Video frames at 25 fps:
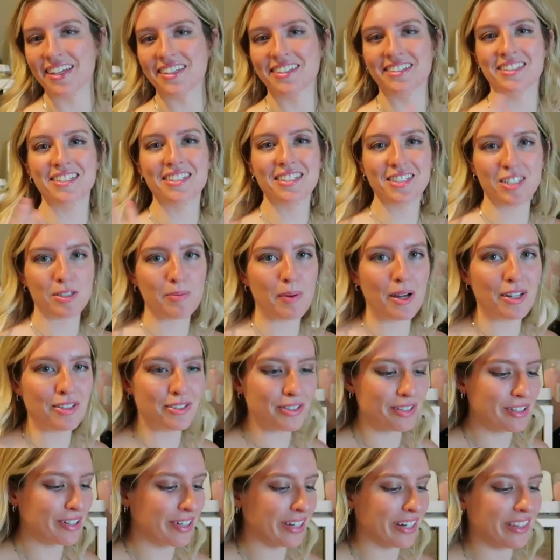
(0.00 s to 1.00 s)
This isn't
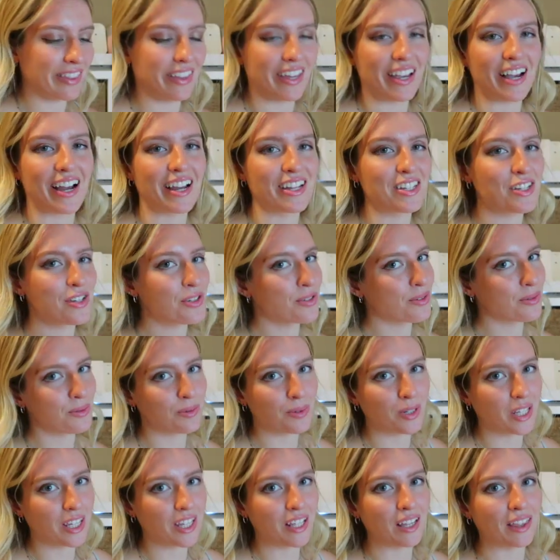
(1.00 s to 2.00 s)
sponsored or anything, I just
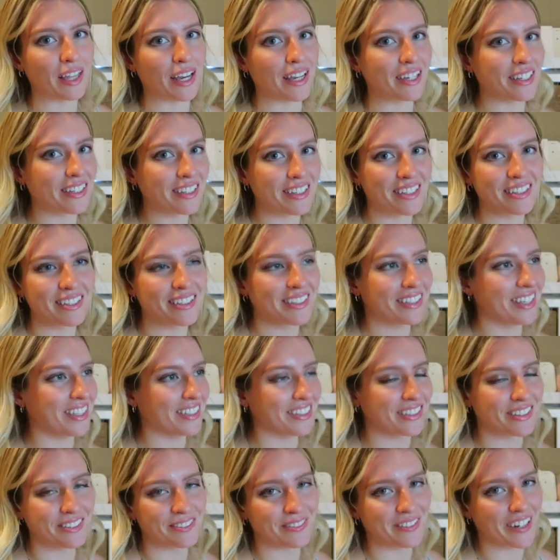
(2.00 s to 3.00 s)
really like
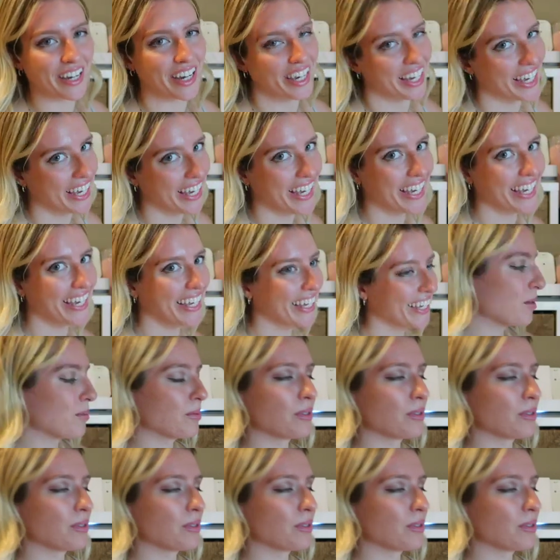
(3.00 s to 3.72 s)
Casetify.